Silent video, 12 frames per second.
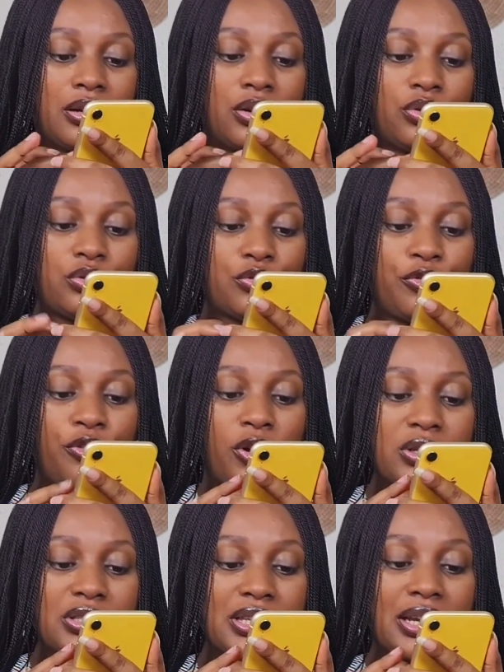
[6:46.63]
Go to
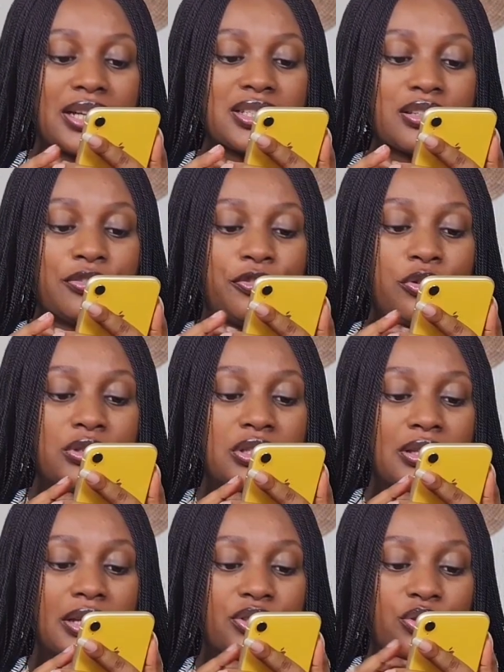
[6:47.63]
font, select the font
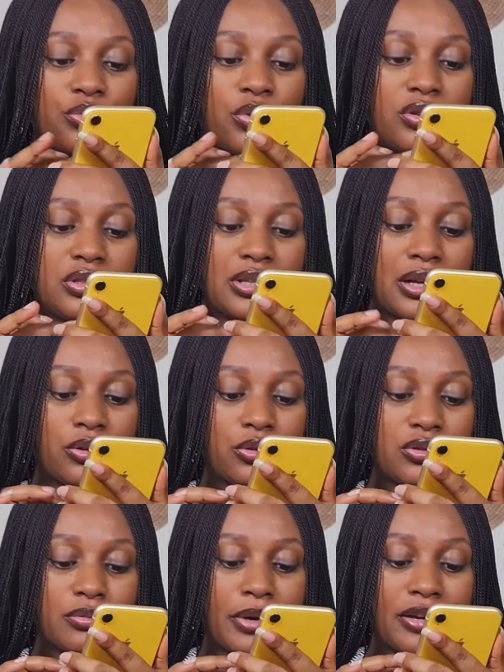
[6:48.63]
that you want. I'll go
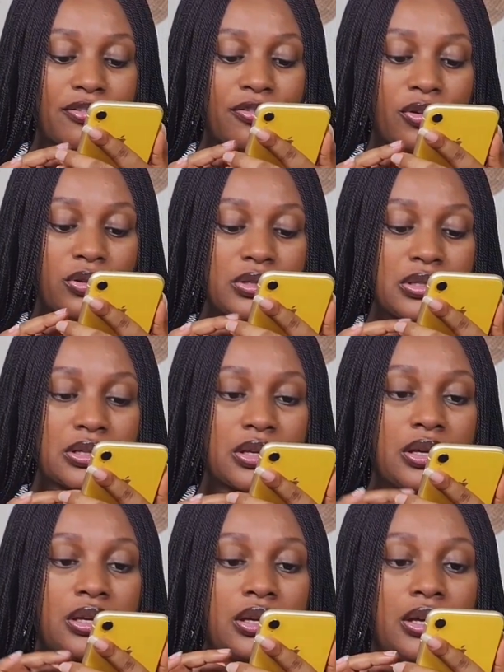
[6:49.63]
to my font
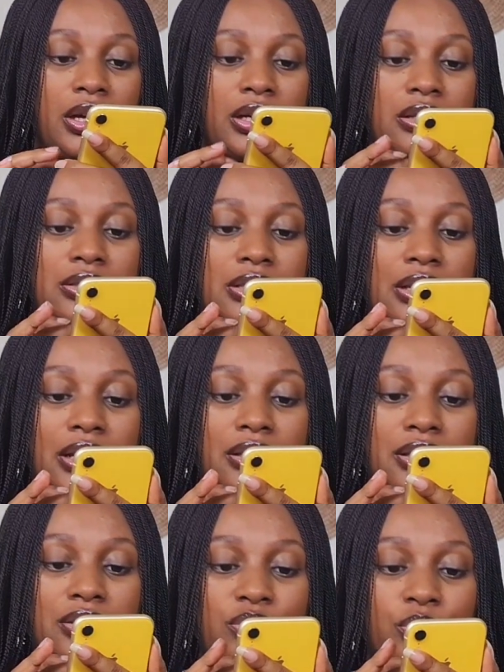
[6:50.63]
and I'll select
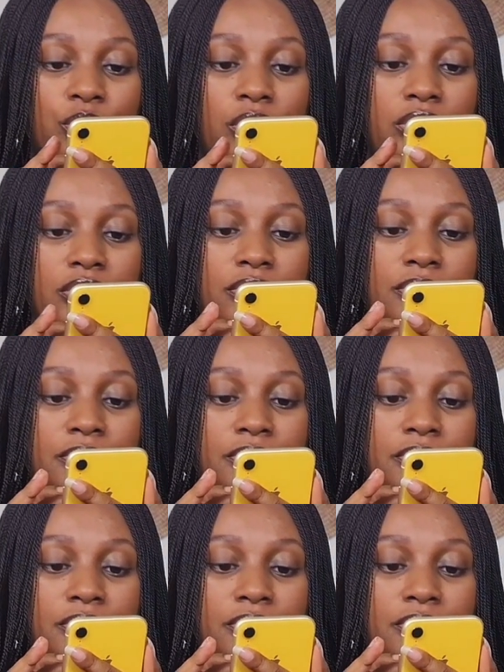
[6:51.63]
this one.